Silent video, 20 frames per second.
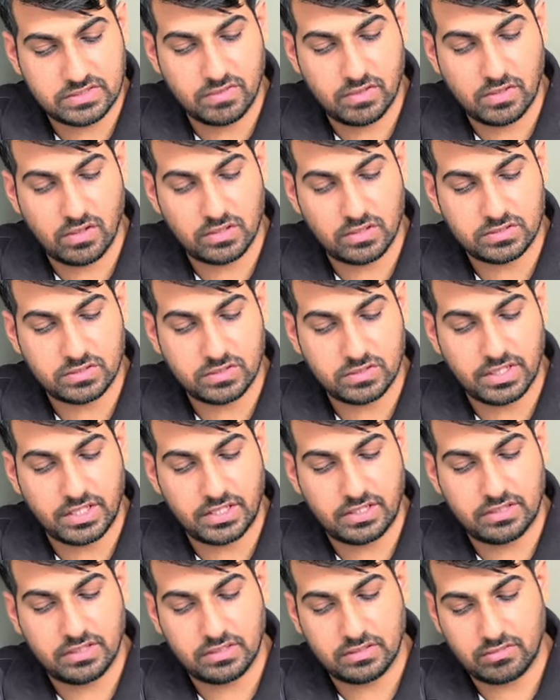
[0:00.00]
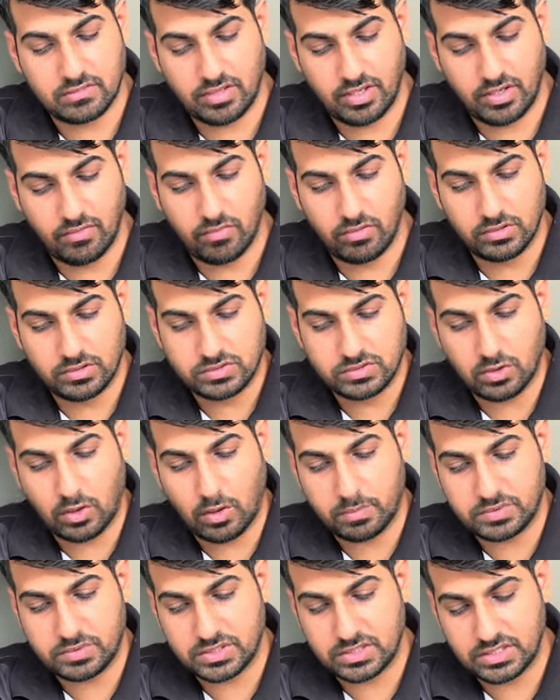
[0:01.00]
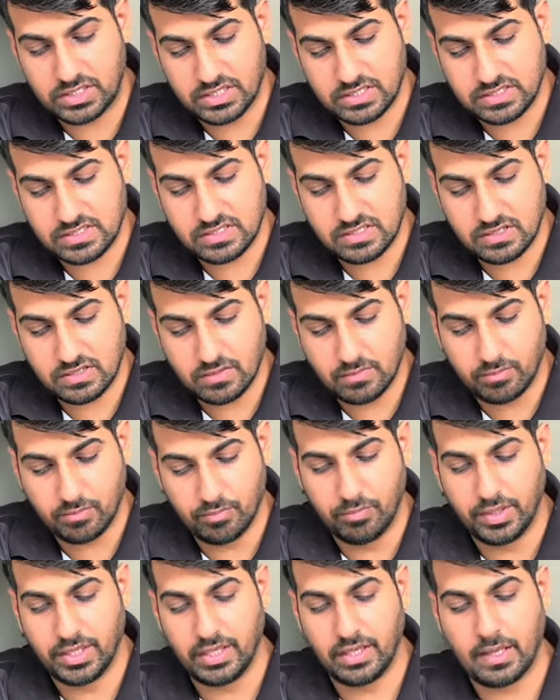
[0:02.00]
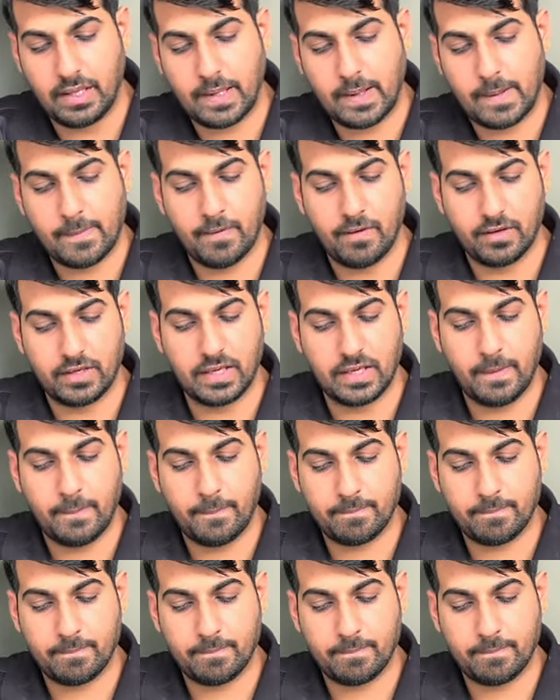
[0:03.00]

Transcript: will also read the 3 volt. So option is B. Okay.